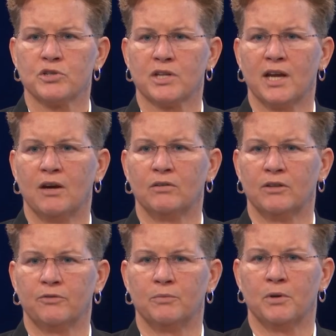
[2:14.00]
account,
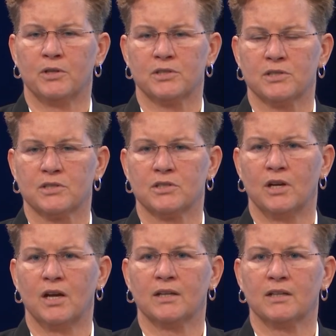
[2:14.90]
if you purchase a
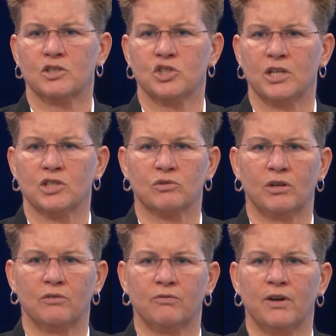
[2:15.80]
stock,
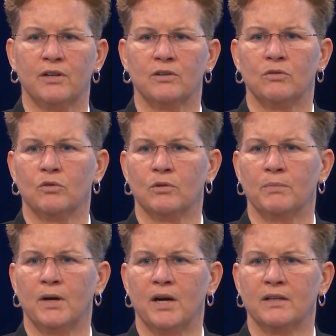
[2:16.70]
exchange-traded fund, or a
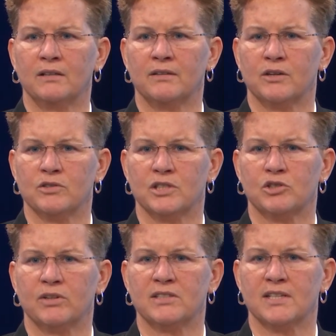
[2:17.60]
bond, there is a
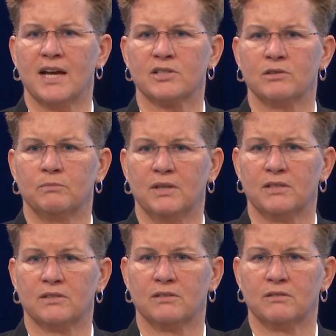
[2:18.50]

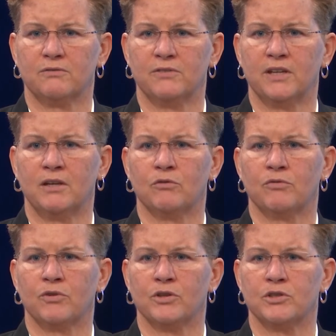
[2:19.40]
transaction-based fee
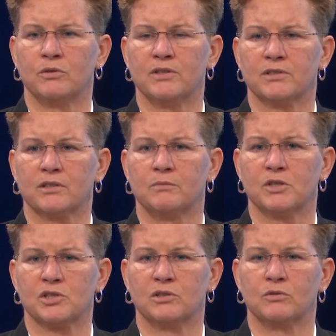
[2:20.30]
referred to as a
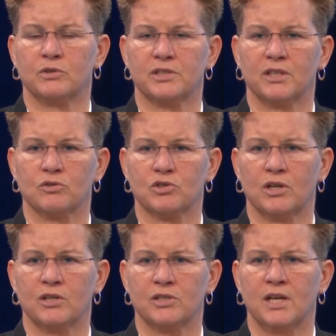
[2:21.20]
commission or sales
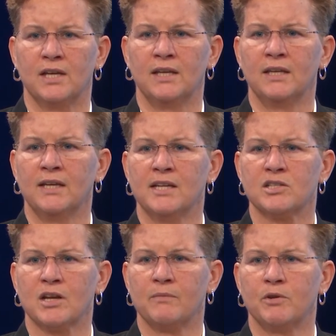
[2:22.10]
charge.
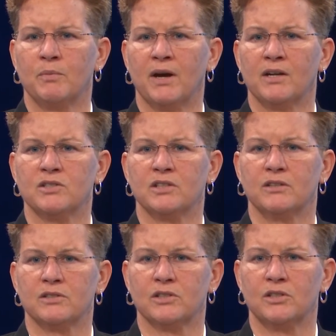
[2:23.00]
Each time you buy or
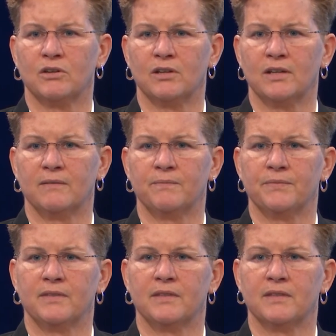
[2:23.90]
sell a security,
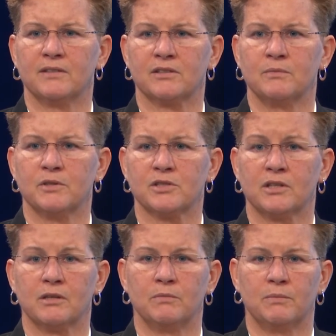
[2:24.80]
this commission
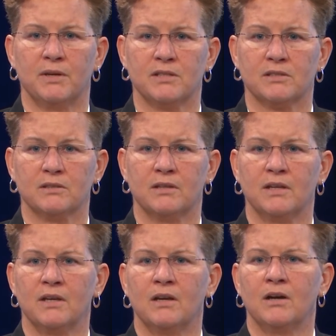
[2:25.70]
can be based
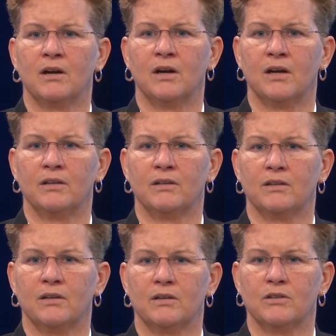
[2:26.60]
on
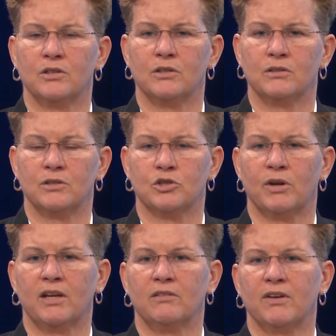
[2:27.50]
the
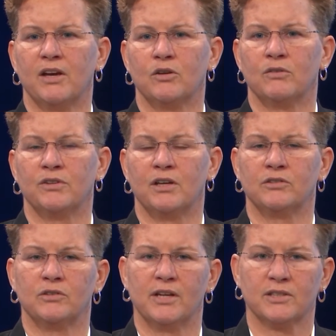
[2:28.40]
trading value of the
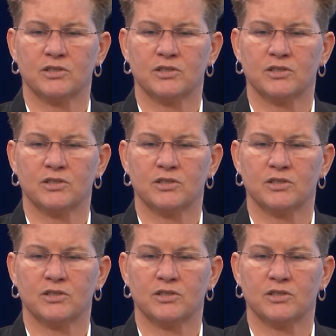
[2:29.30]
underlying